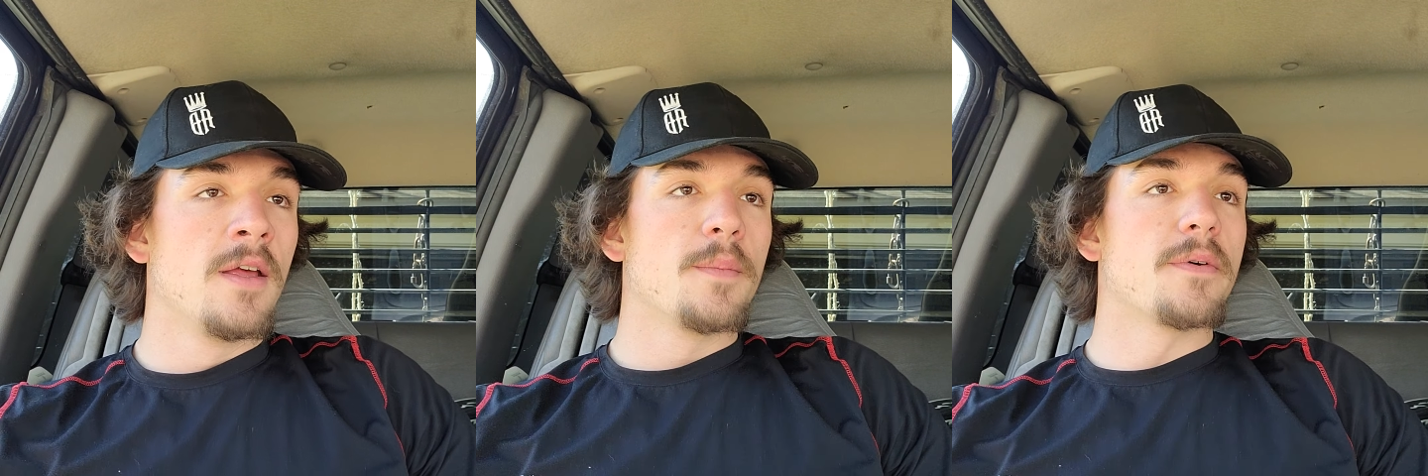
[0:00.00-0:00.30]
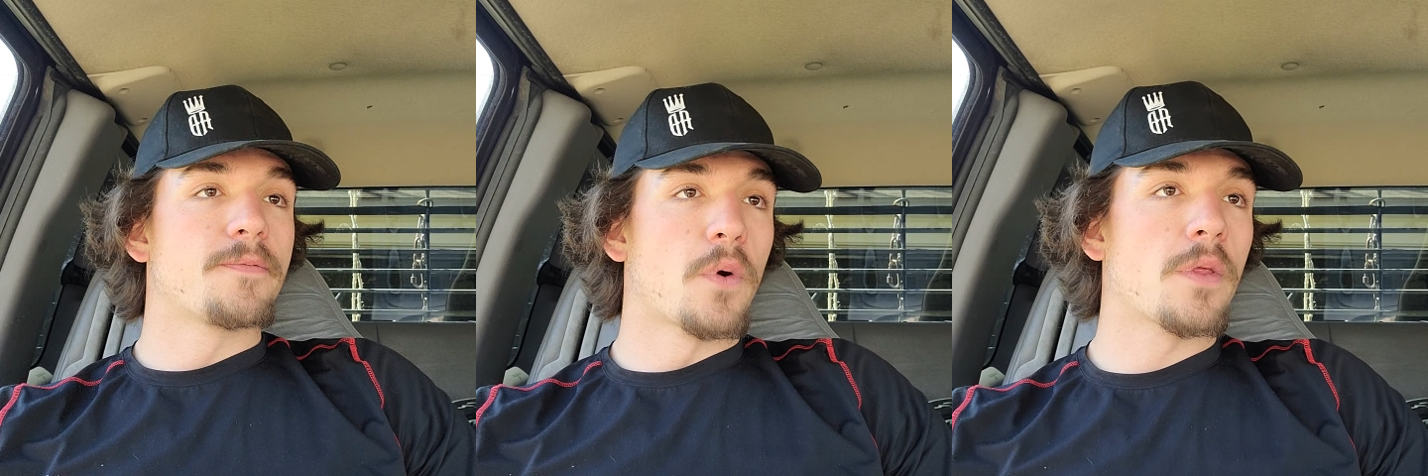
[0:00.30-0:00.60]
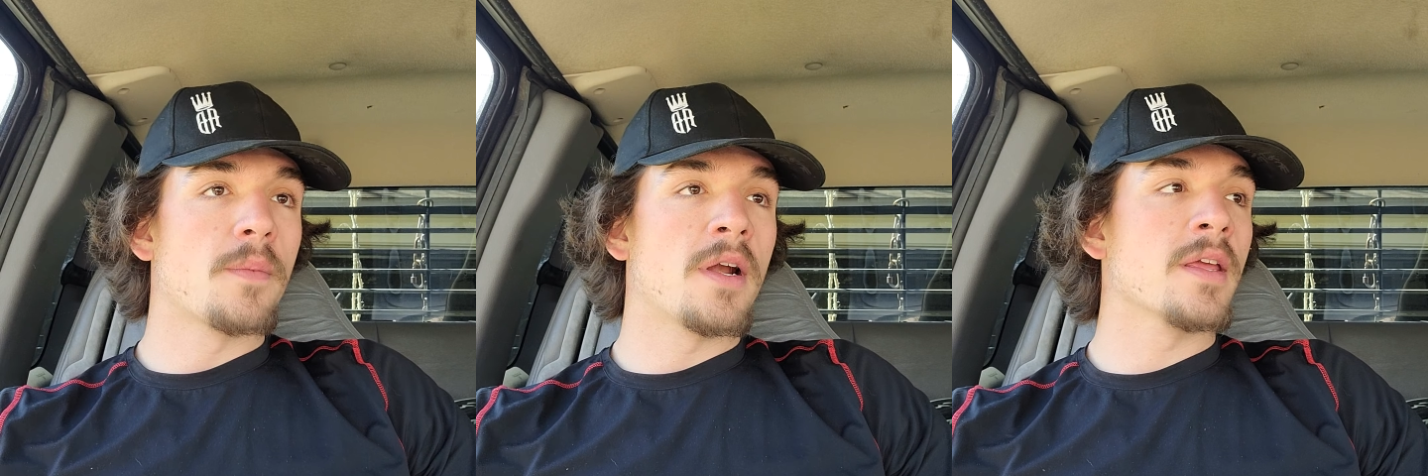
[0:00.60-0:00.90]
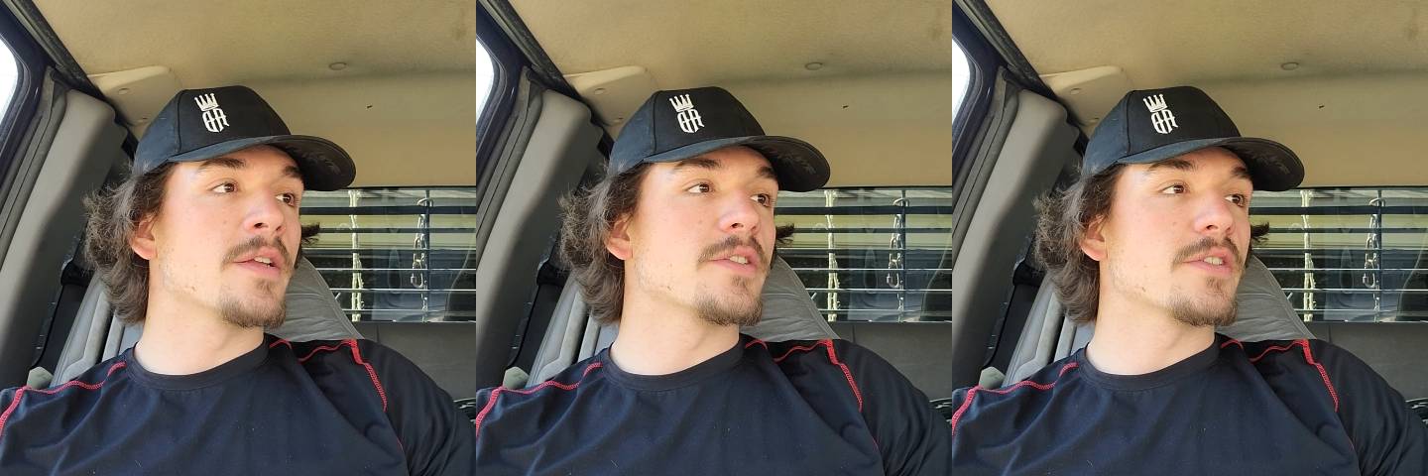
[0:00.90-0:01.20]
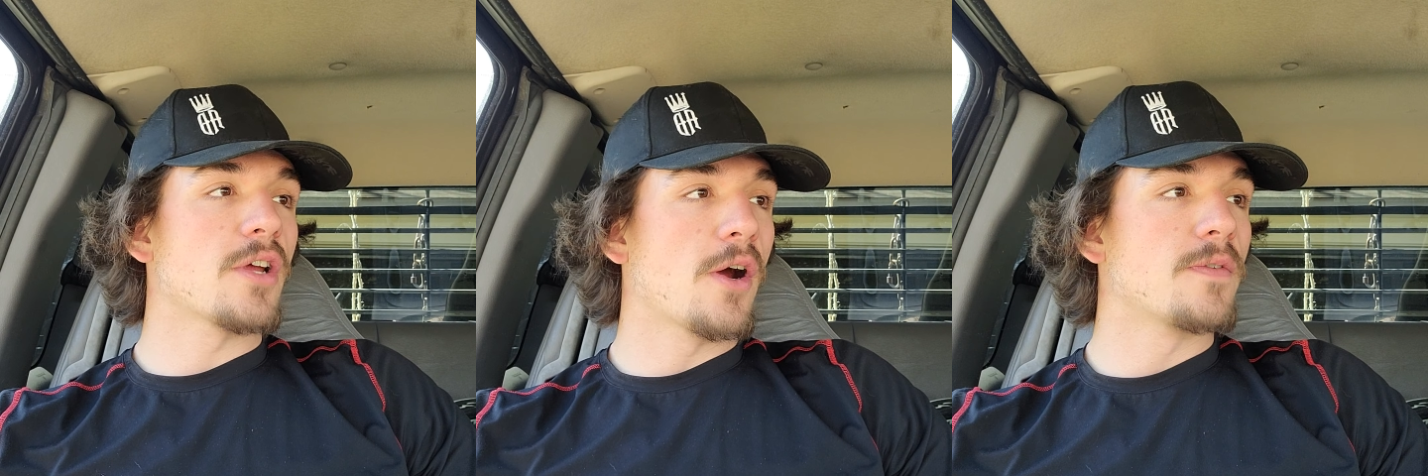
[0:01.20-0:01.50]
but for the money,
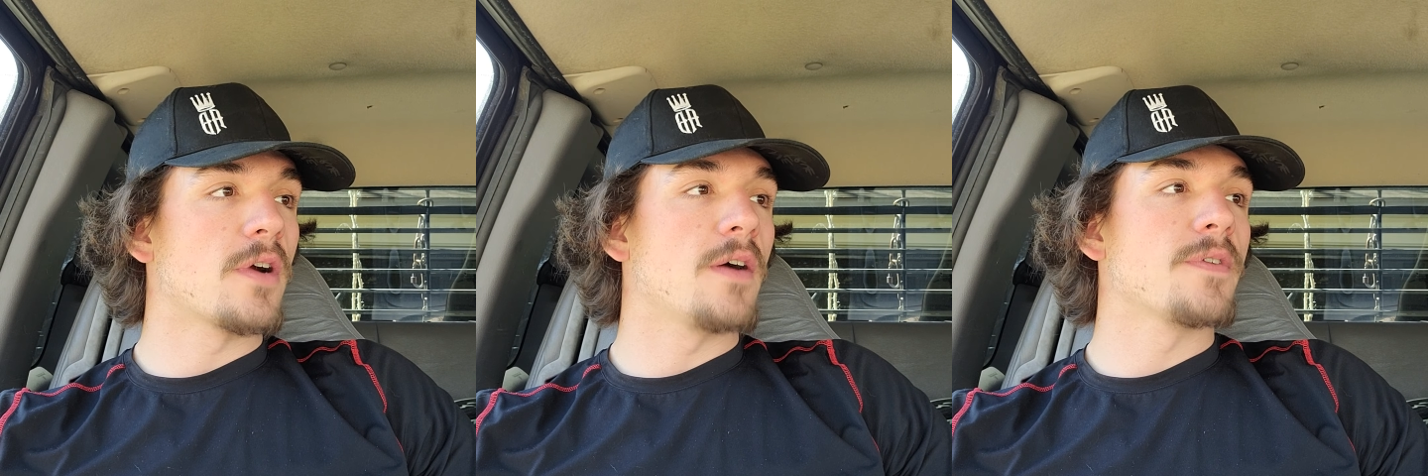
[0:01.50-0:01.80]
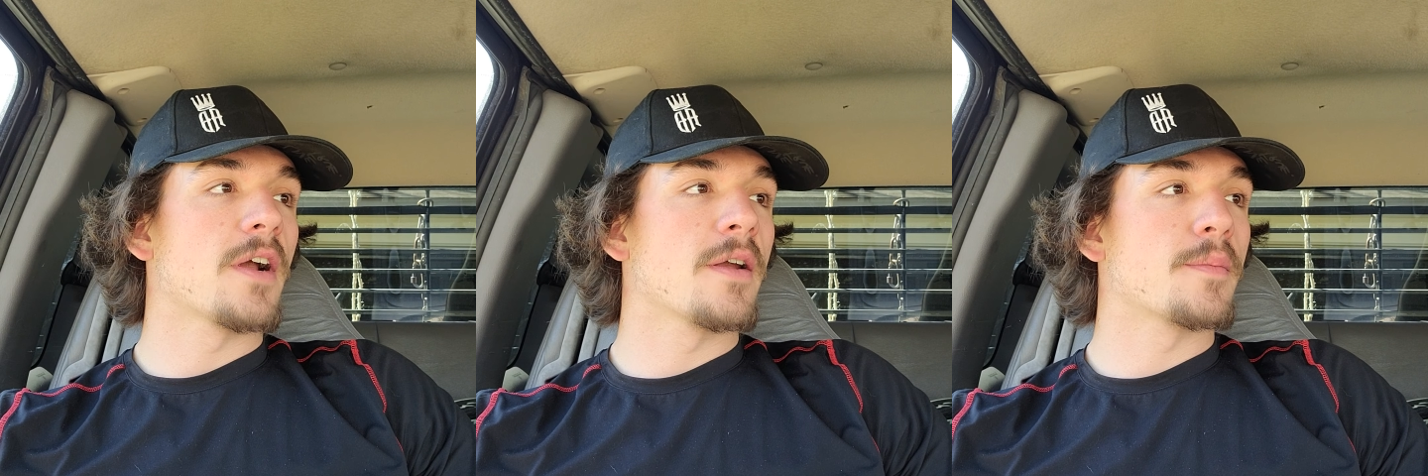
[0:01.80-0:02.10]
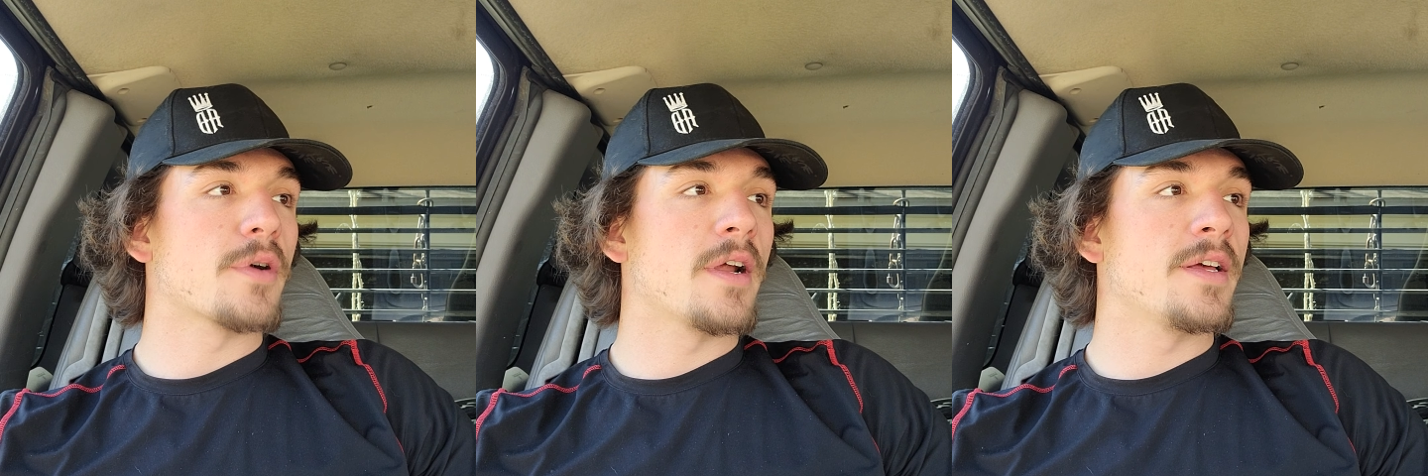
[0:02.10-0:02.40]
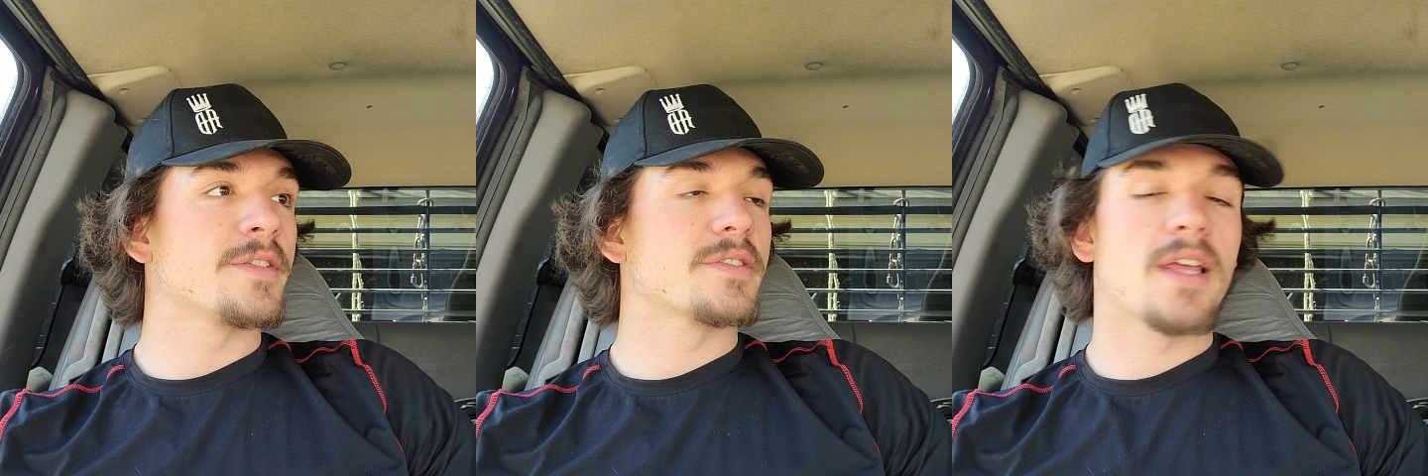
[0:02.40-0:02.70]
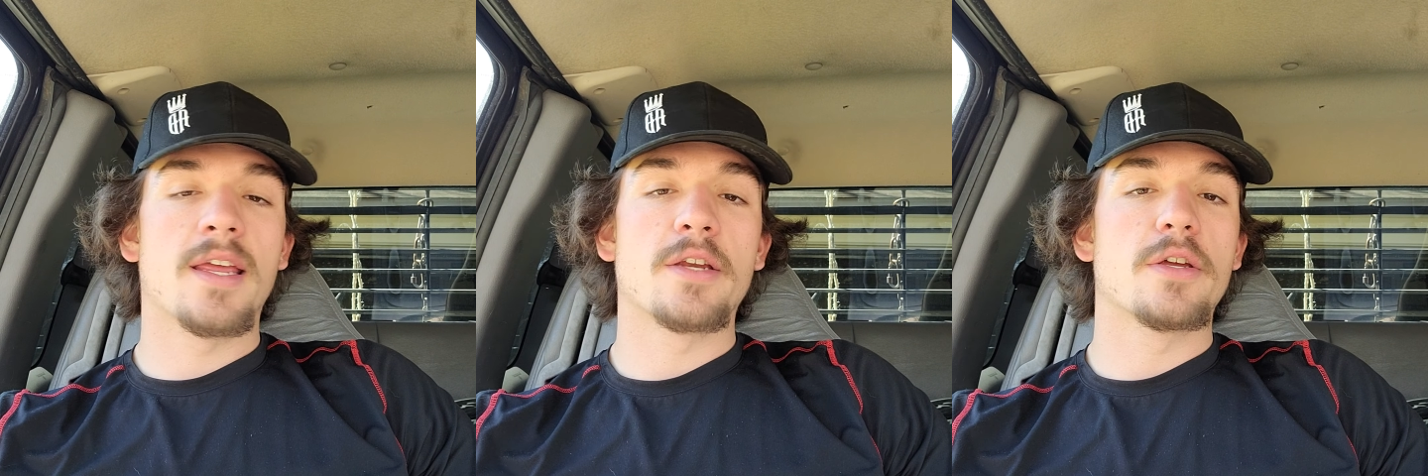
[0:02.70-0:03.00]
just overall very impressed
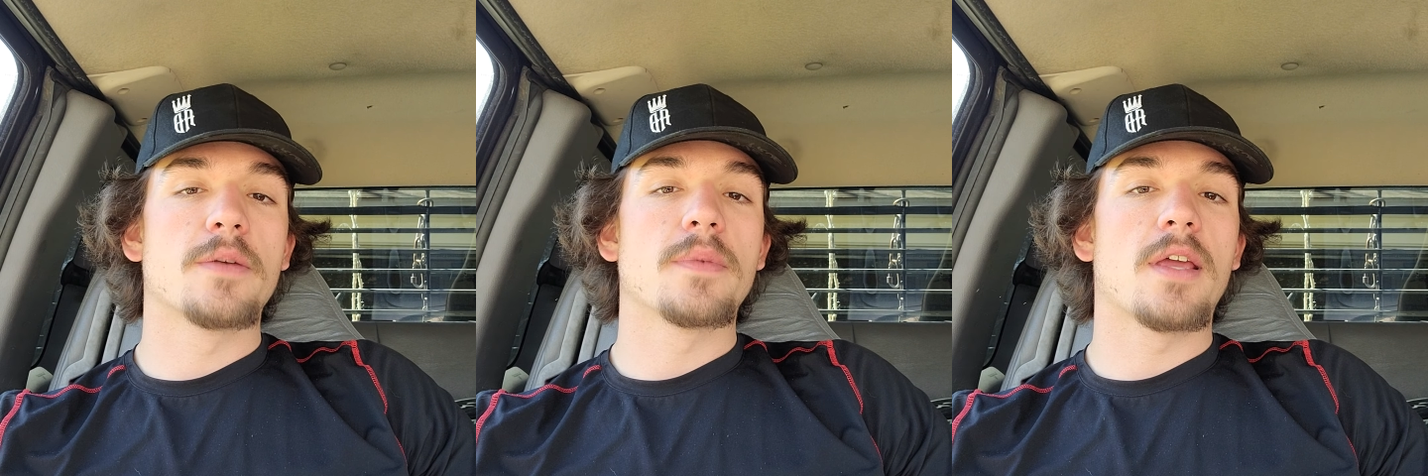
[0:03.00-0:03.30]
and couldn't be